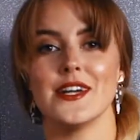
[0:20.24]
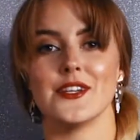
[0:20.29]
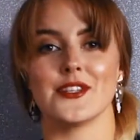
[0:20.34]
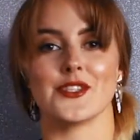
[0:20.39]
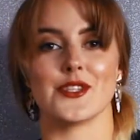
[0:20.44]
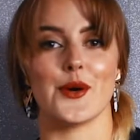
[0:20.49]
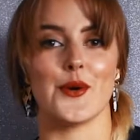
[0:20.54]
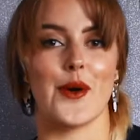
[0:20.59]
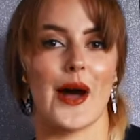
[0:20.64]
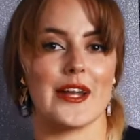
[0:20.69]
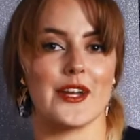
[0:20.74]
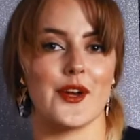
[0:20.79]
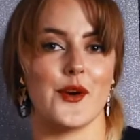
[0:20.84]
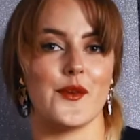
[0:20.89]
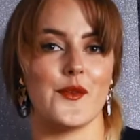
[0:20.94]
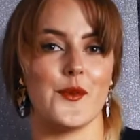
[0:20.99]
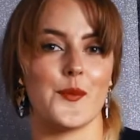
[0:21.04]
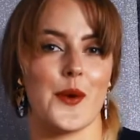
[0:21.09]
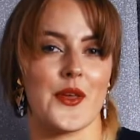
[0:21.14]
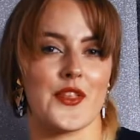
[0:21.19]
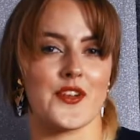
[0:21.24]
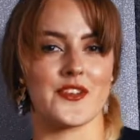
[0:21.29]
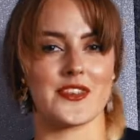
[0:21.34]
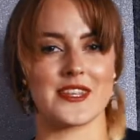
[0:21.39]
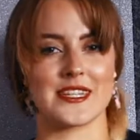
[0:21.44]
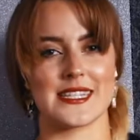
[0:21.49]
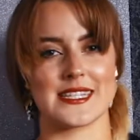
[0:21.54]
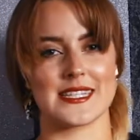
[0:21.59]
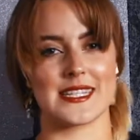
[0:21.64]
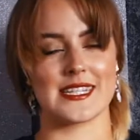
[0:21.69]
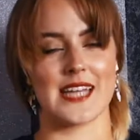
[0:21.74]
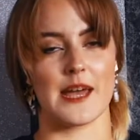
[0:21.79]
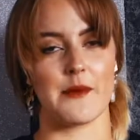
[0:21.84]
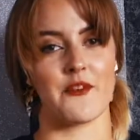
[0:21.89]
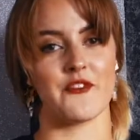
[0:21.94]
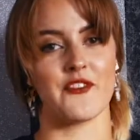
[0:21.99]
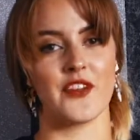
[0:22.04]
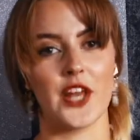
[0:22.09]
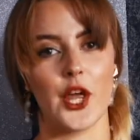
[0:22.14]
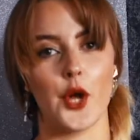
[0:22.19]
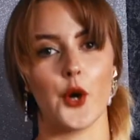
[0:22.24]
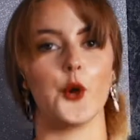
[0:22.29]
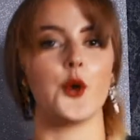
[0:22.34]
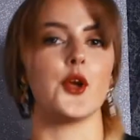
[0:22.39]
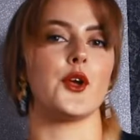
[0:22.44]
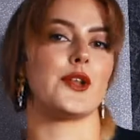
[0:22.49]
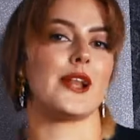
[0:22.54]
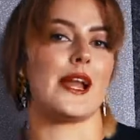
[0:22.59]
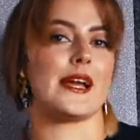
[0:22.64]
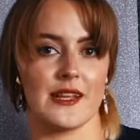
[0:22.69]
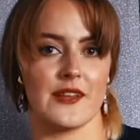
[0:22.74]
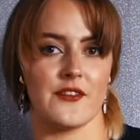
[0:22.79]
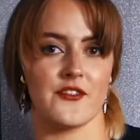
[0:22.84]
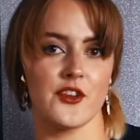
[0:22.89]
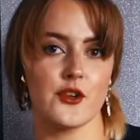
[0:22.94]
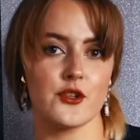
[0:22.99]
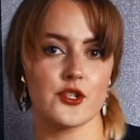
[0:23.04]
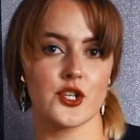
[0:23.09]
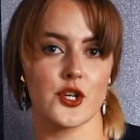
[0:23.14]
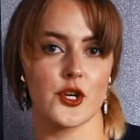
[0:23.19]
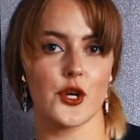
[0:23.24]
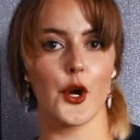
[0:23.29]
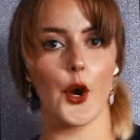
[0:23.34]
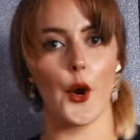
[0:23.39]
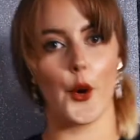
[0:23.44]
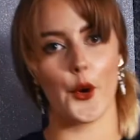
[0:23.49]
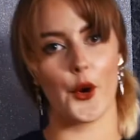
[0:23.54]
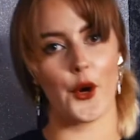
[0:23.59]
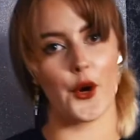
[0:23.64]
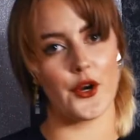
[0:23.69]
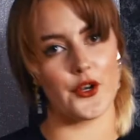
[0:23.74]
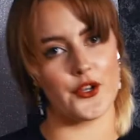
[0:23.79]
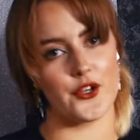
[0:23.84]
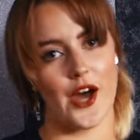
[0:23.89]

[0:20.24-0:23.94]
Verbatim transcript: So I know whether this is the type of video you'd like in the future or